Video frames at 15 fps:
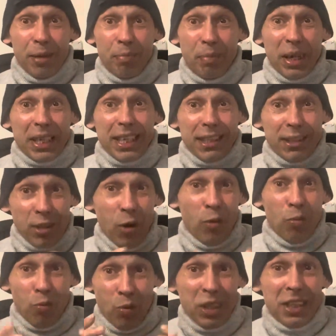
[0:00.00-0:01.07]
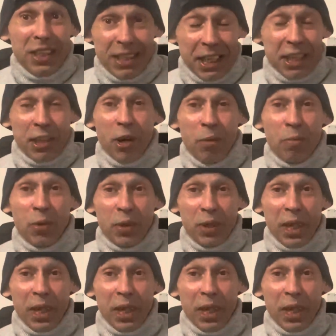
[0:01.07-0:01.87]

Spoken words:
But they don't want it no more.